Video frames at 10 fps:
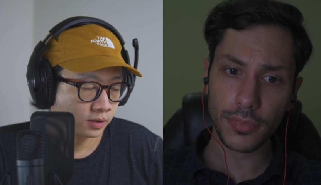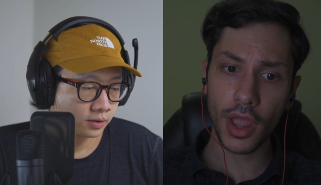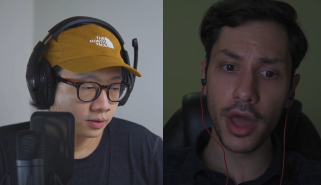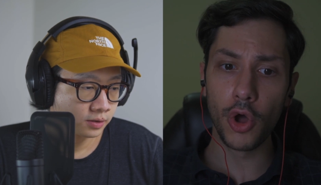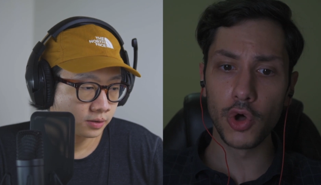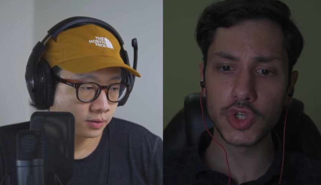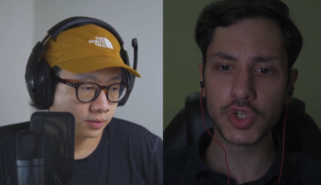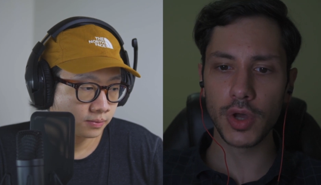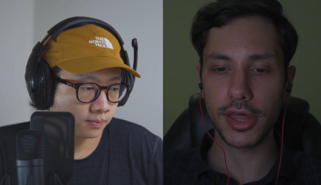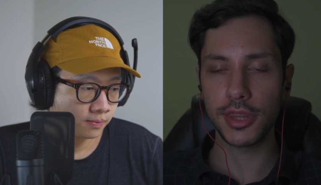Speaker 1: And
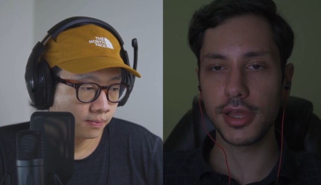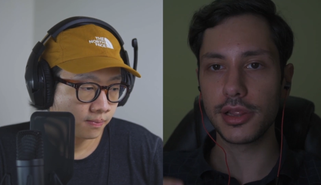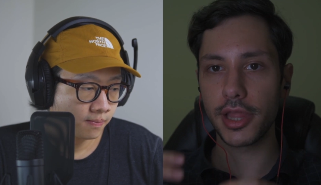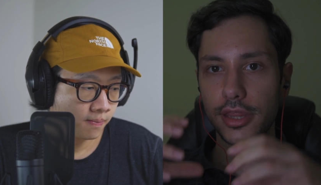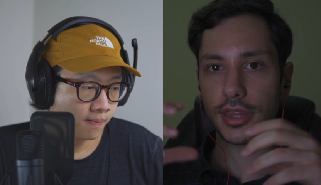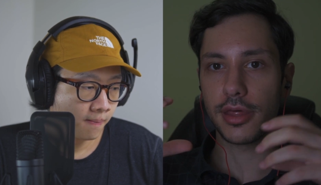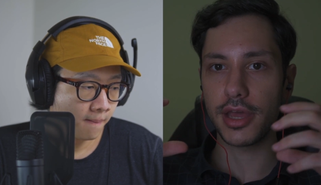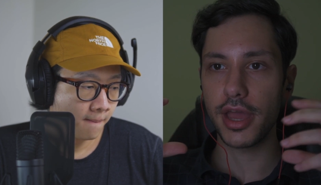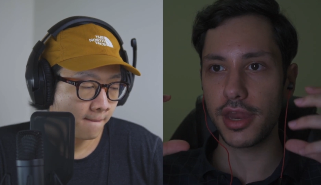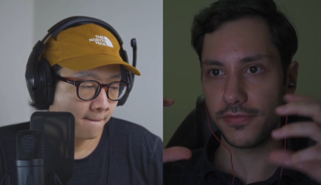also I think like the
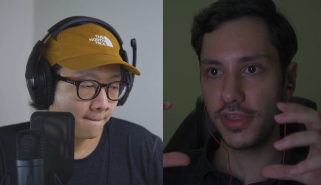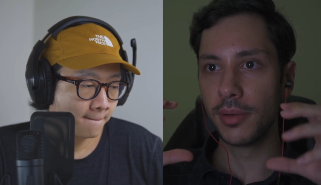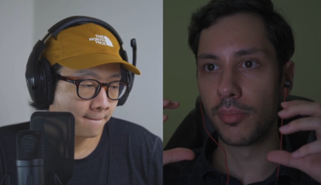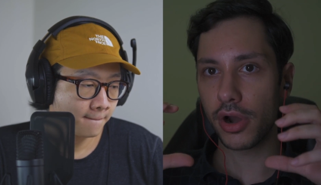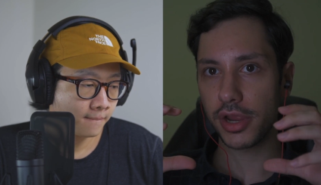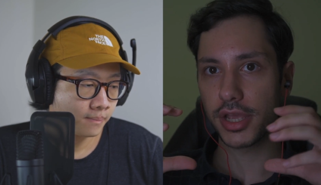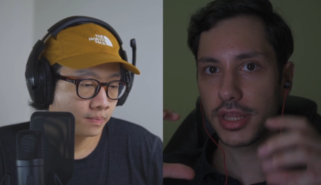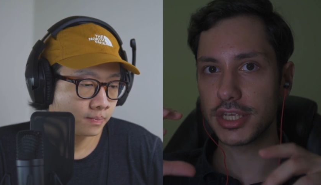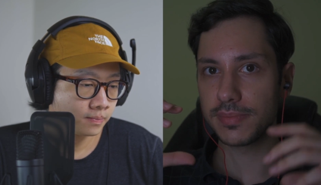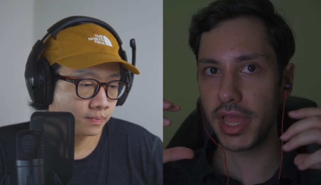NFT market
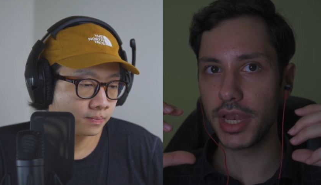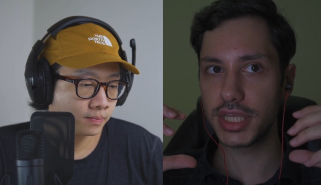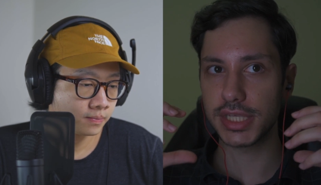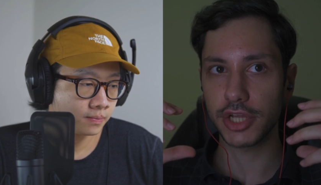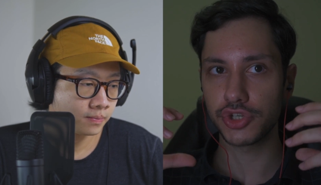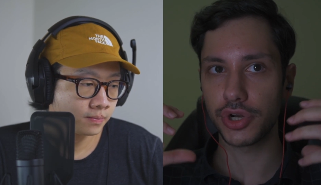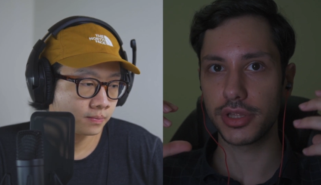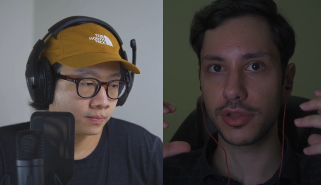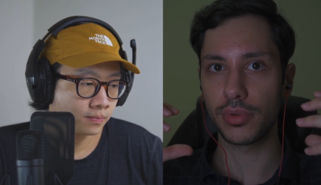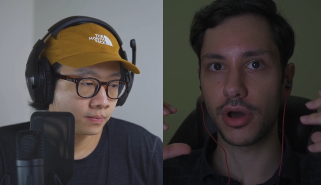is mainly
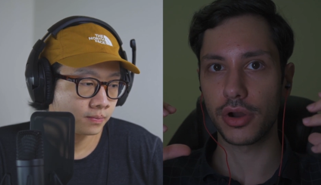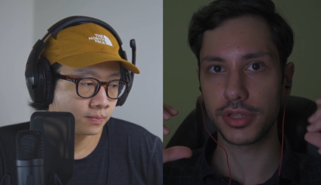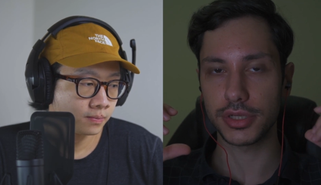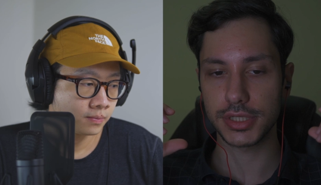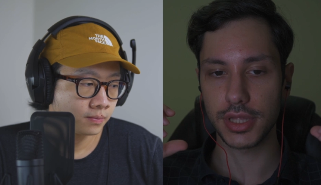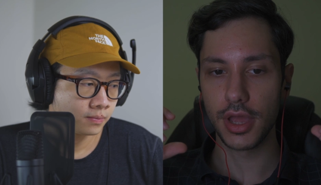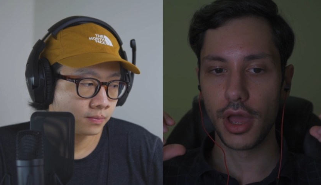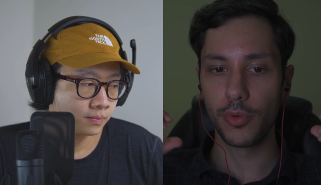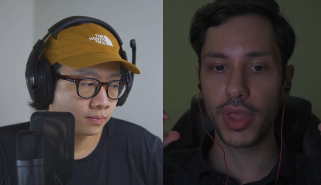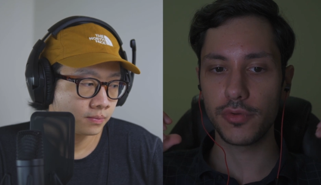saturated with artists.
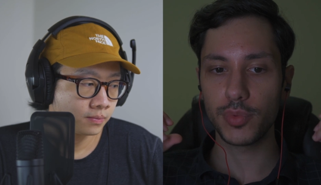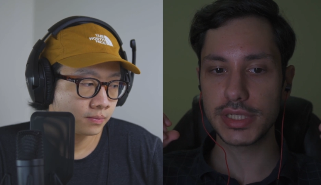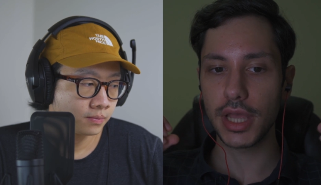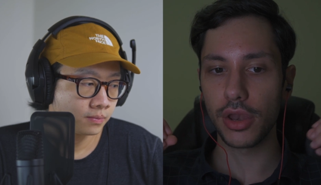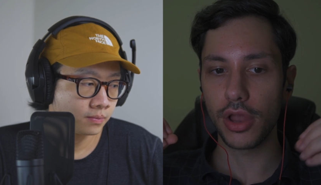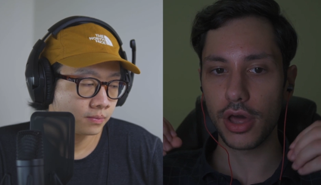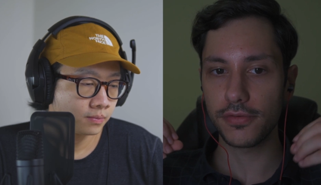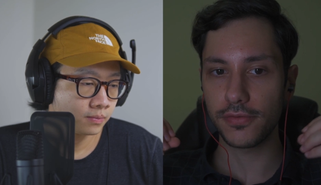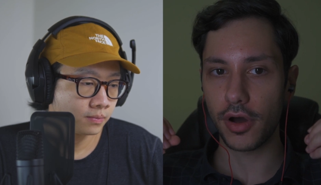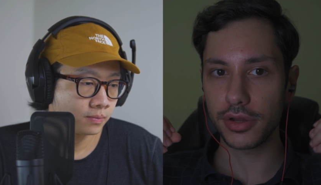We we see a lot
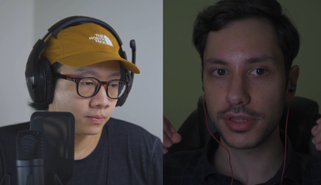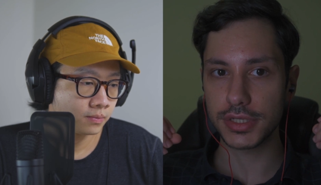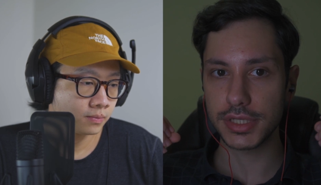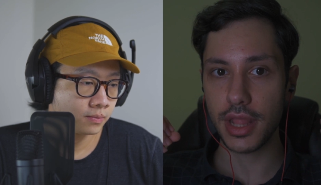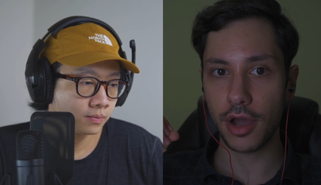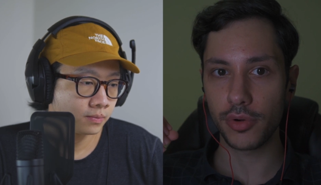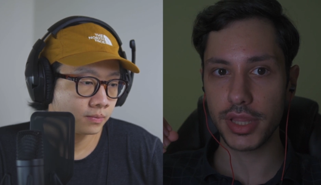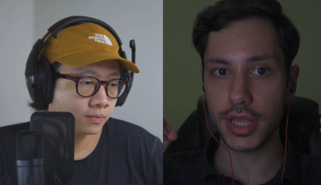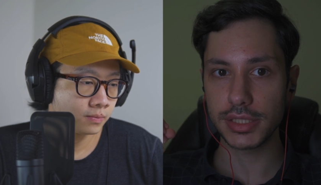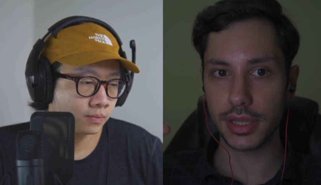of artists
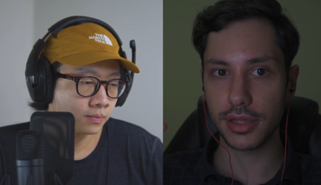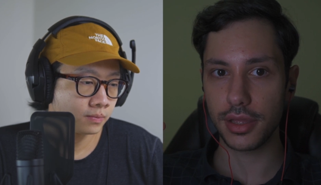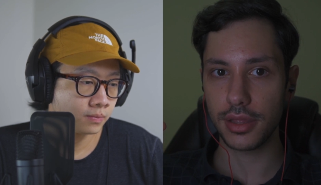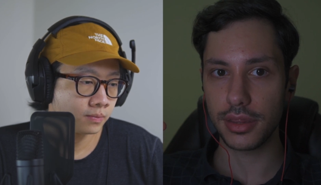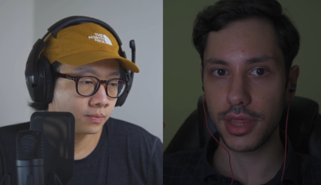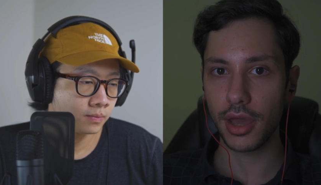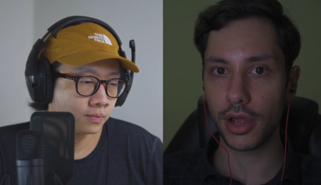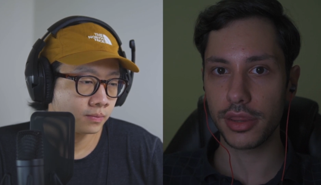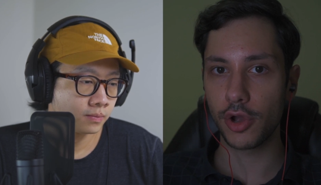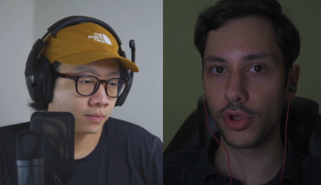nowadays, like they
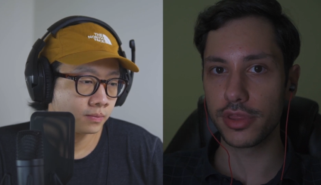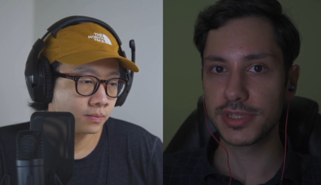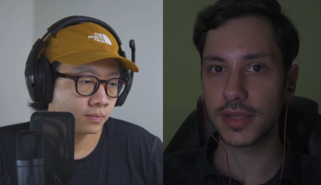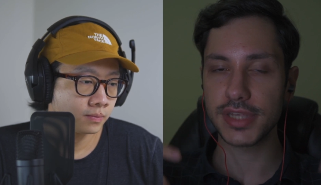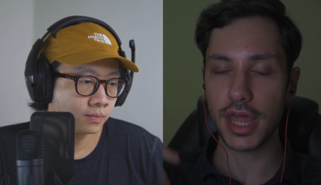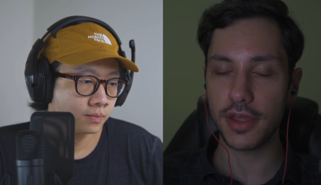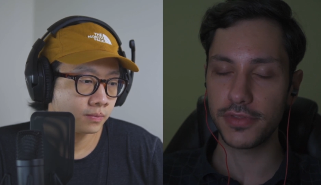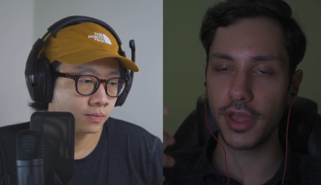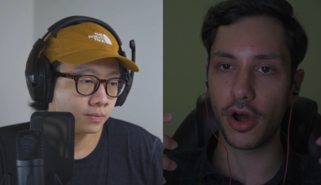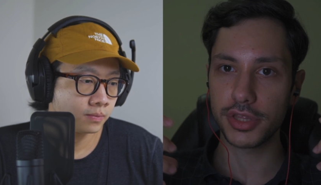they call themselves
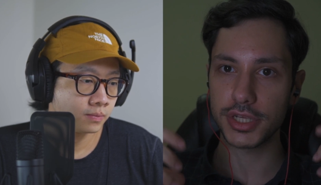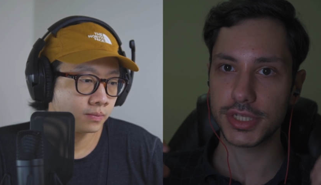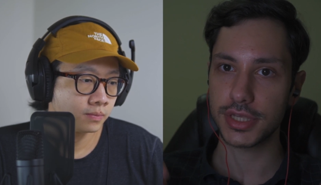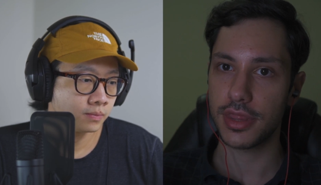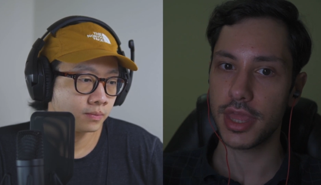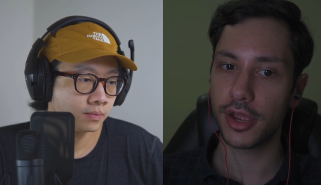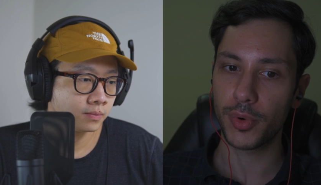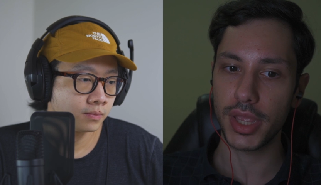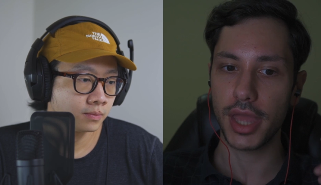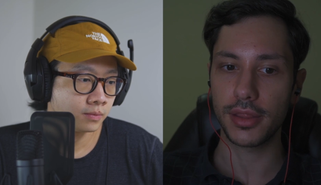NFT artists and they
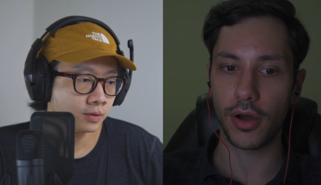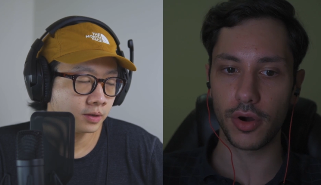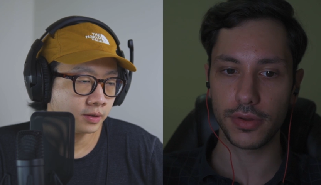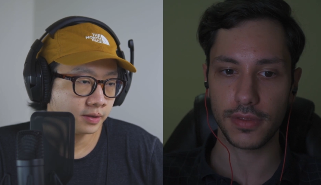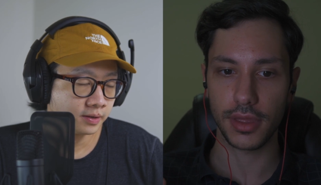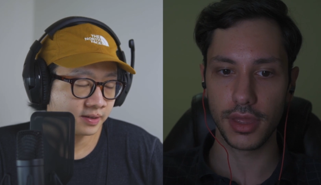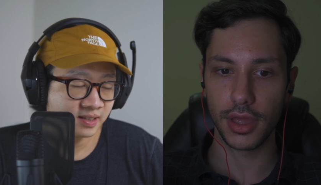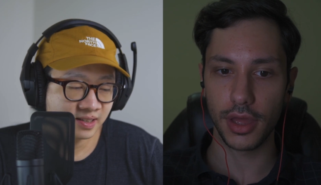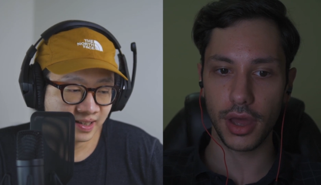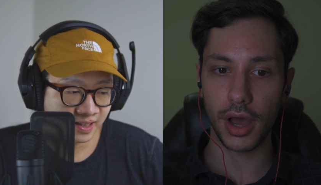create art.
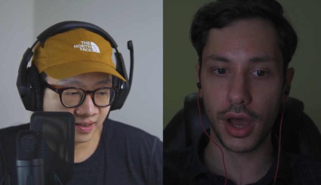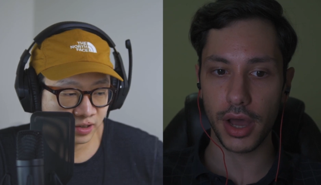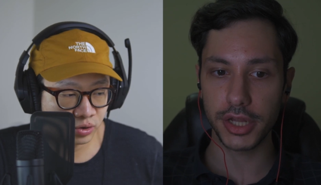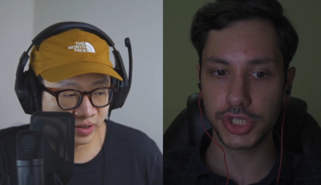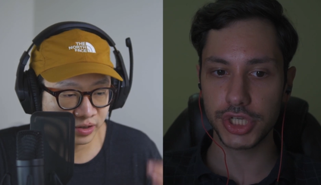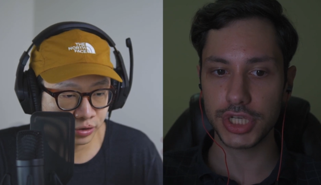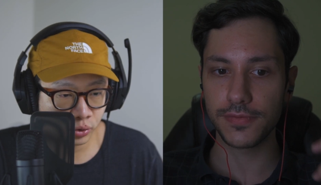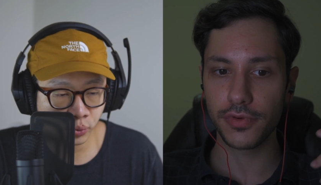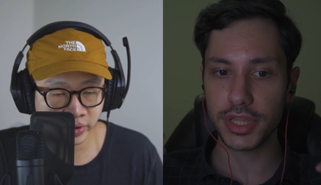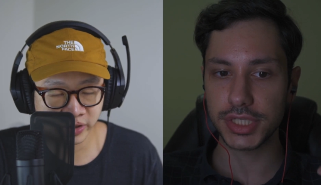This is like uh, literally just a
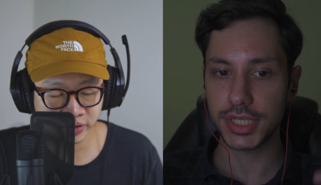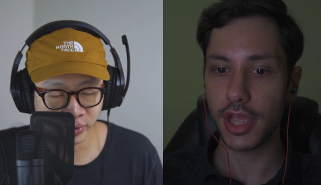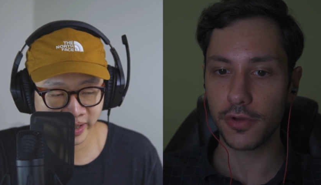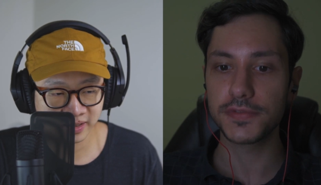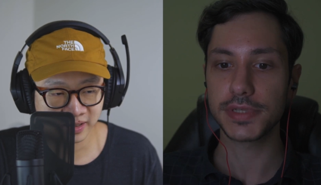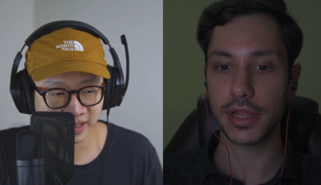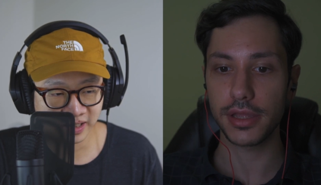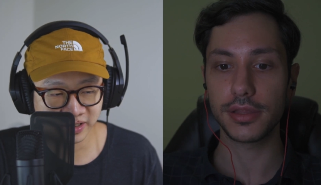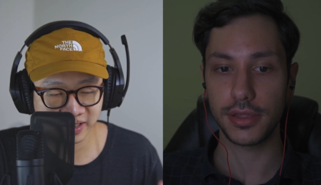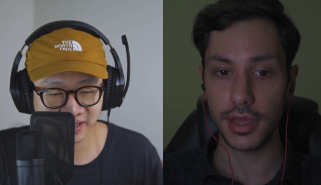new word, right?
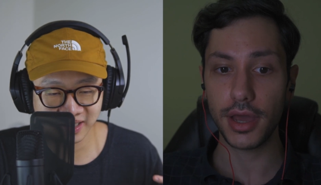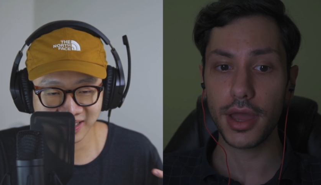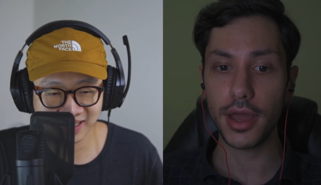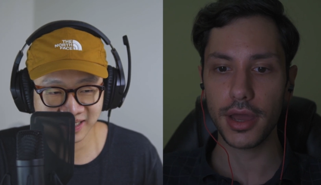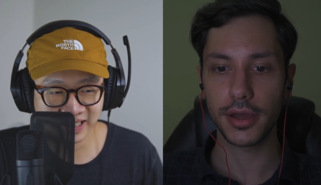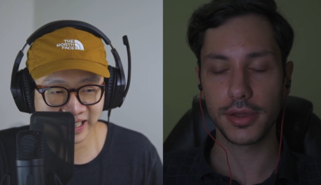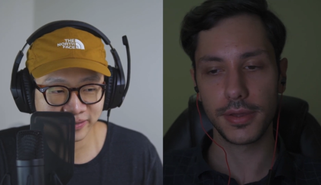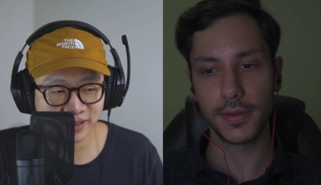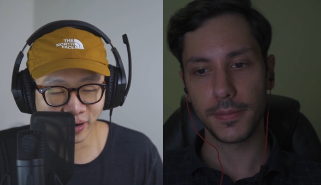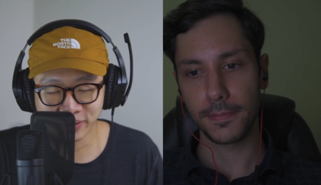Selling, it, it, yeah, it, yeah, This
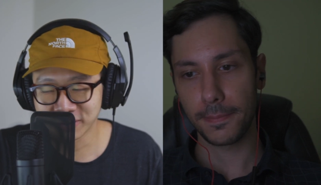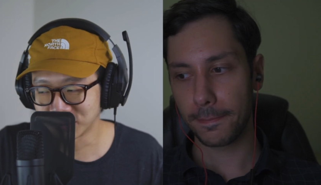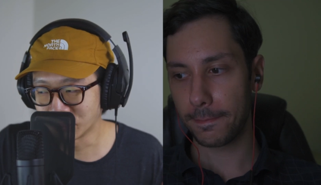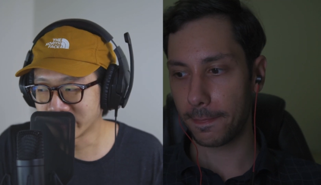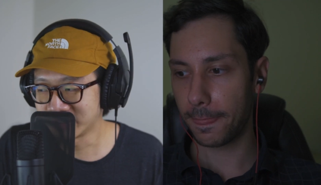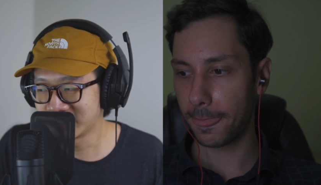
Speaker 2: NFT artist word